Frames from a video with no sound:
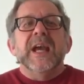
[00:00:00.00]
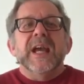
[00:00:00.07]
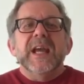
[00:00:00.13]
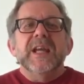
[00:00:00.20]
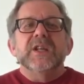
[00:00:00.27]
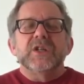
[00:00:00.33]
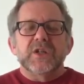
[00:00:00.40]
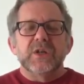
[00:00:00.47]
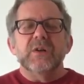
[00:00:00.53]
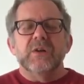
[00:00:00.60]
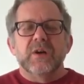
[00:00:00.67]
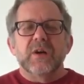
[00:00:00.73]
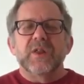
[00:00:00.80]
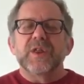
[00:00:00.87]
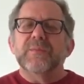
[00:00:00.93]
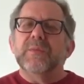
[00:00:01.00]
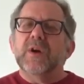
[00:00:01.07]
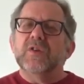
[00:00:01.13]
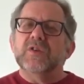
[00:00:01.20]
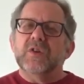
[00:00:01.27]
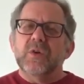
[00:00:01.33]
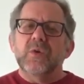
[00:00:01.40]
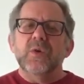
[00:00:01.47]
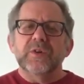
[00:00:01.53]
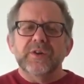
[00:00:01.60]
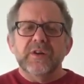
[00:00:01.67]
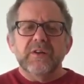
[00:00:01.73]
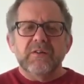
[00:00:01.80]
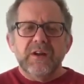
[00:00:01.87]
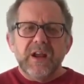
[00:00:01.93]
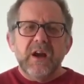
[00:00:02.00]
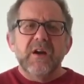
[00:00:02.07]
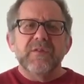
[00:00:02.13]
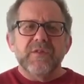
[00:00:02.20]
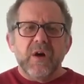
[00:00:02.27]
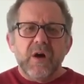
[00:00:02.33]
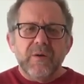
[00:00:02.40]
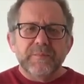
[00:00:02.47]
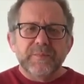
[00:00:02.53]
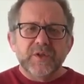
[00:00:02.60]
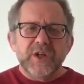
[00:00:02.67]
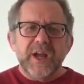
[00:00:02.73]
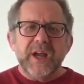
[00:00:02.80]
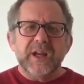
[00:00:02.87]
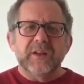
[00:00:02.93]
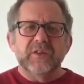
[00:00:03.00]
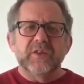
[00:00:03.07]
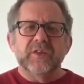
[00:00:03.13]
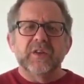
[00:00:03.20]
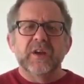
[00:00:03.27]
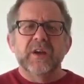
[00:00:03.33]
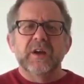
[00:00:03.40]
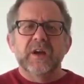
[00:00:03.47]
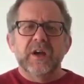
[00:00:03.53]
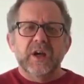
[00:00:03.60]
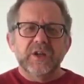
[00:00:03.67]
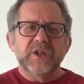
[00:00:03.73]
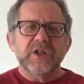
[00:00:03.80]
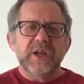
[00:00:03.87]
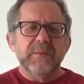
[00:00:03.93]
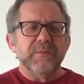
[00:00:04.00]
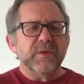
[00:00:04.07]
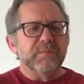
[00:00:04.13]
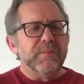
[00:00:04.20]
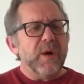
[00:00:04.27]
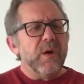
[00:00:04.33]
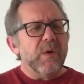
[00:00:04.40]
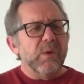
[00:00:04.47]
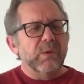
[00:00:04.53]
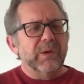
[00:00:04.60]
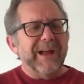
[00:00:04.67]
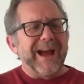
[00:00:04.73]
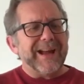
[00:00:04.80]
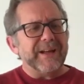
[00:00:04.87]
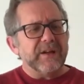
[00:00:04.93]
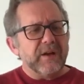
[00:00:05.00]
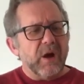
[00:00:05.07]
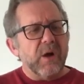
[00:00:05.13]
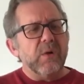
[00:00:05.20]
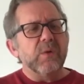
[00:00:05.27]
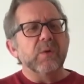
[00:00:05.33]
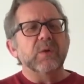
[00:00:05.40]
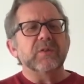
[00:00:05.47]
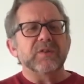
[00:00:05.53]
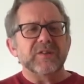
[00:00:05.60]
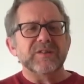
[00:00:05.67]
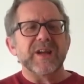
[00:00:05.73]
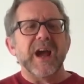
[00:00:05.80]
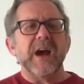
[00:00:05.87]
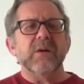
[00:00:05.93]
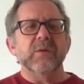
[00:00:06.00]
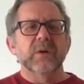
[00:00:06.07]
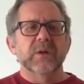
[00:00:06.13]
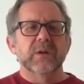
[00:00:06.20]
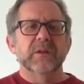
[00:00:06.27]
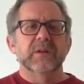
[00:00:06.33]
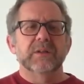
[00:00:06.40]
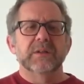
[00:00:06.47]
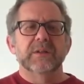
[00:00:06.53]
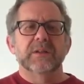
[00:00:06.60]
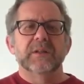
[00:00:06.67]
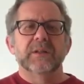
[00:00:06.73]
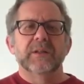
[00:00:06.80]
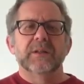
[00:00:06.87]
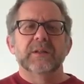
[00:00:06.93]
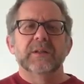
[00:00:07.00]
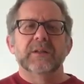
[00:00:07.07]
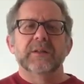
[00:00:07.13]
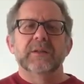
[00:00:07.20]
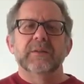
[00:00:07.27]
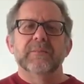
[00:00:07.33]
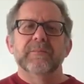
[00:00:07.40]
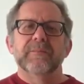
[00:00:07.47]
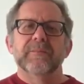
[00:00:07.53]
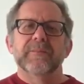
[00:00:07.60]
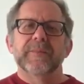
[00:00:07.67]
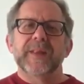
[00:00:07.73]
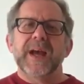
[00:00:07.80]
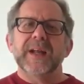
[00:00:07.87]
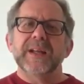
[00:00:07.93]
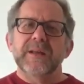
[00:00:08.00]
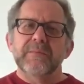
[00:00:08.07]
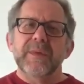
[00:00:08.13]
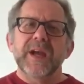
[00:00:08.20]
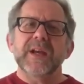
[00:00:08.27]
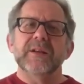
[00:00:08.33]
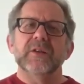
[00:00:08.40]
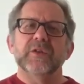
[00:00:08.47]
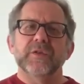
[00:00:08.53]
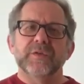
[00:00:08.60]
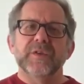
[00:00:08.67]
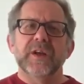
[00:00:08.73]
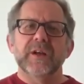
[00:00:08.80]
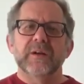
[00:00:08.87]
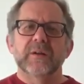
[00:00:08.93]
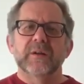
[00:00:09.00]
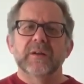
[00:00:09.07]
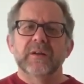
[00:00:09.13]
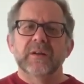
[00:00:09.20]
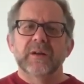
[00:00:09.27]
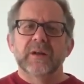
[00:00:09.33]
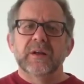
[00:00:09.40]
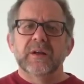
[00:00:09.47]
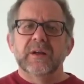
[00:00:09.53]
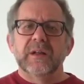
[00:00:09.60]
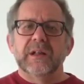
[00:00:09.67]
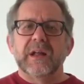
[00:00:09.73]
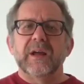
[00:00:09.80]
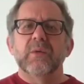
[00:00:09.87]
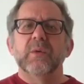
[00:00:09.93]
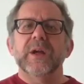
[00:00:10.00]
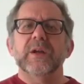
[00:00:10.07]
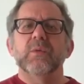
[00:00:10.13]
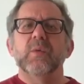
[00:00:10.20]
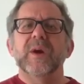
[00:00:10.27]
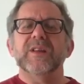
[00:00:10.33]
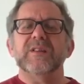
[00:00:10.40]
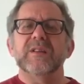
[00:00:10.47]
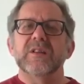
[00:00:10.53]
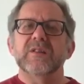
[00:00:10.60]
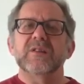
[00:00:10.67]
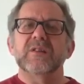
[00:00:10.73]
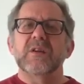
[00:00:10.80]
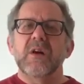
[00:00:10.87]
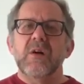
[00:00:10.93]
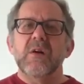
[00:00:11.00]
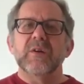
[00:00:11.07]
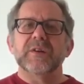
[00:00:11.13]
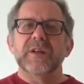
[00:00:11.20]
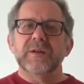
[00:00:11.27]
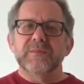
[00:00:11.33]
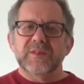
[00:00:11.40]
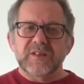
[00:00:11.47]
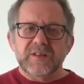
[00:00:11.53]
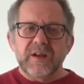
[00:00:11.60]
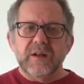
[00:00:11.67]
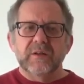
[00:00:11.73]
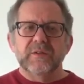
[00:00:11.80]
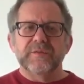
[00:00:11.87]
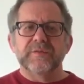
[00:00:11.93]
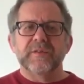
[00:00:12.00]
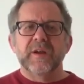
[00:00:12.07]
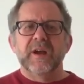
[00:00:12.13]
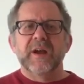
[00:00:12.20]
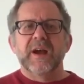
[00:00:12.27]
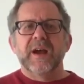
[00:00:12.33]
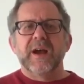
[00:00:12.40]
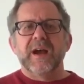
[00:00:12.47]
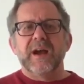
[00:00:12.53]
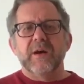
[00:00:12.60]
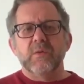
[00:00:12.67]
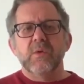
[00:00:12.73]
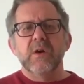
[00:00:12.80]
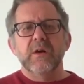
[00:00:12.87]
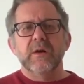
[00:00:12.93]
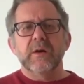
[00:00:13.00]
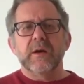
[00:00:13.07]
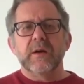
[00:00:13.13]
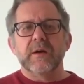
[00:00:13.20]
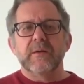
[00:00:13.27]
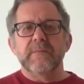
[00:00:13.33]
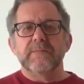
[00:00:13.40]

He took the most ordinary of objects, a chipped bowl and an old towel, and he made us feel like we'd witnessed God Himself at work.